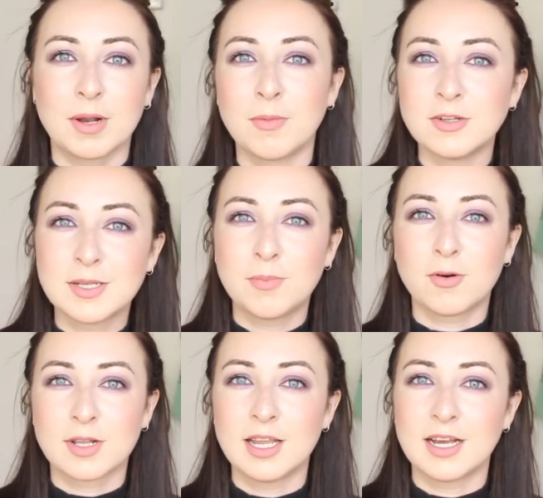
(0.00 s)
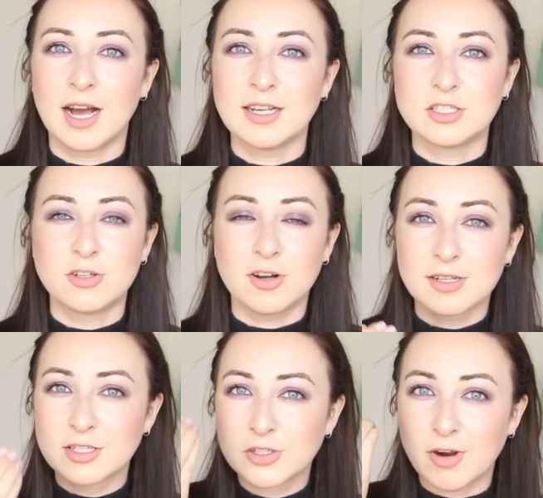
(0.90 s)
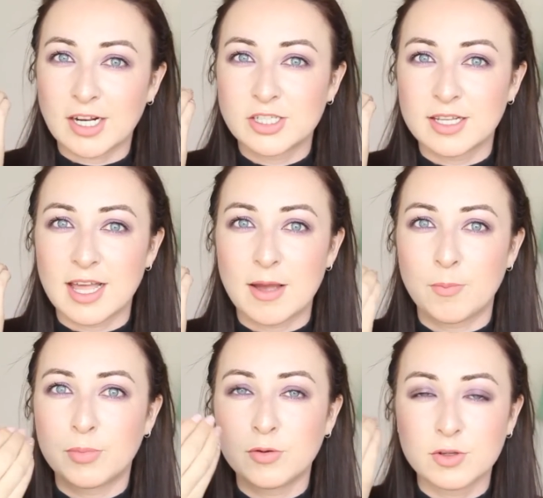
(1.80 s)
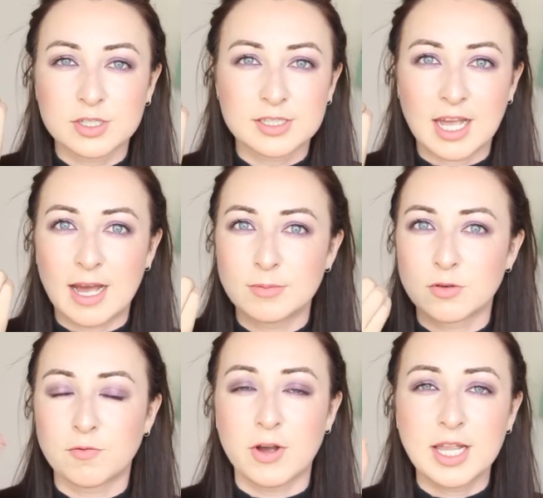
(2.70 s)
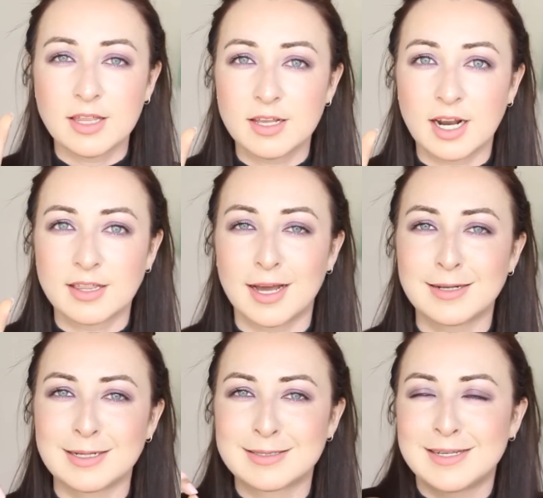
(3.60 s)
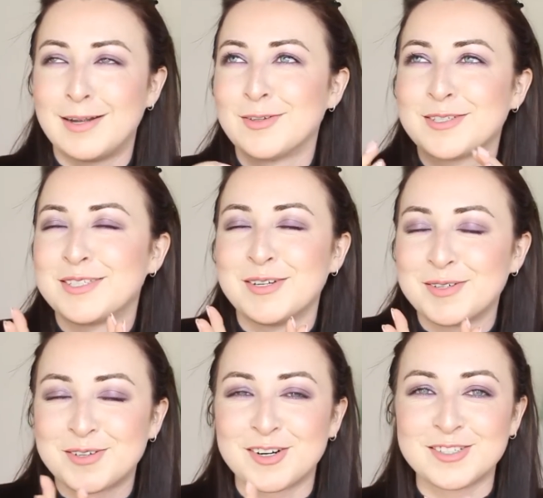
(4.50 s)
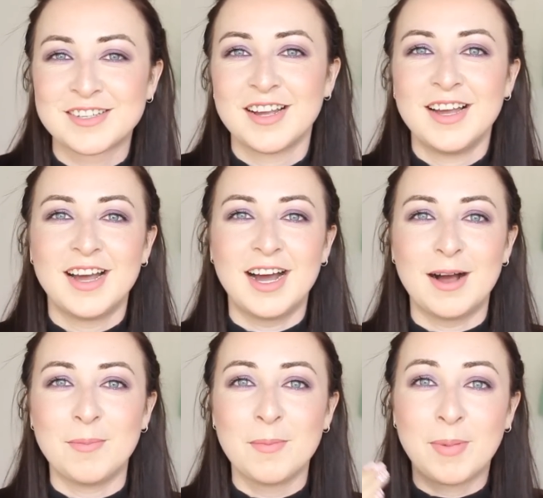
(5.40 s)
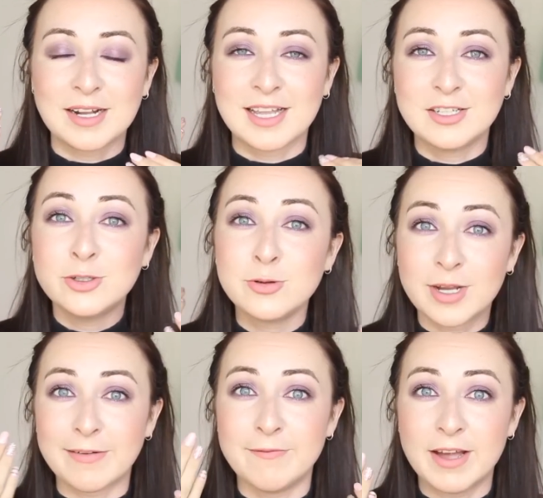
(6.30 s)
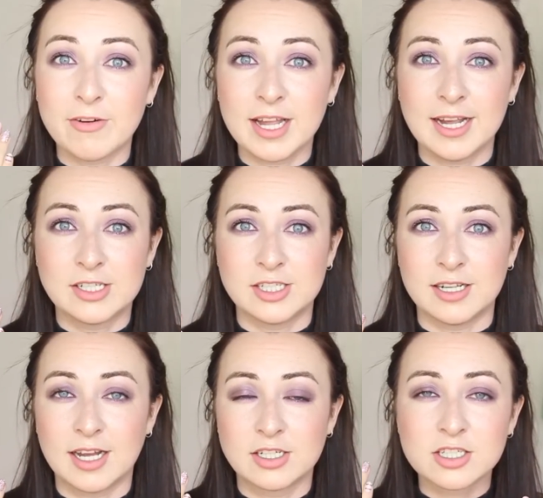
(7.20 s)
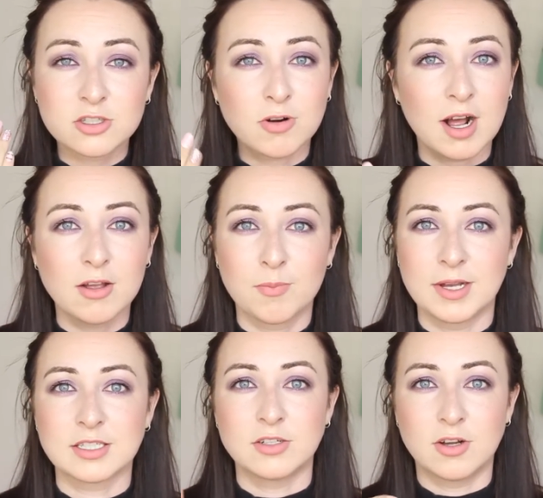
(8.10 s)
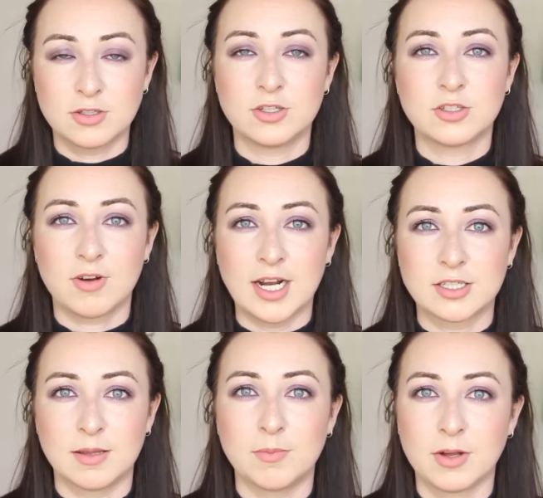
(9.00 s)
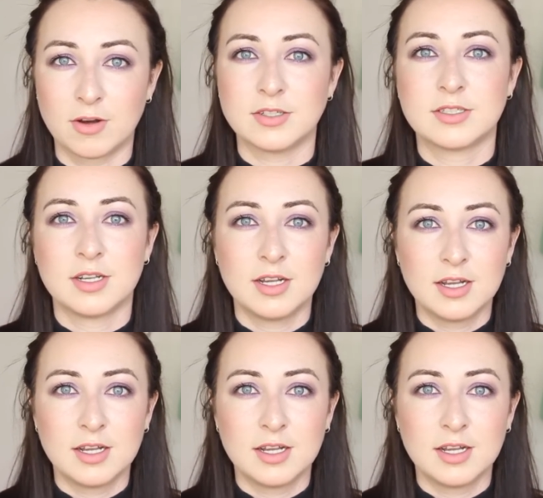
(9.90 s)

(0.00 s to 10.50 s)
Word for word: but most importantly guys do not scratch at them pull the scabs off or anything like that it sounds so gross um, but they do get very itchy and just try your best not to scratch them because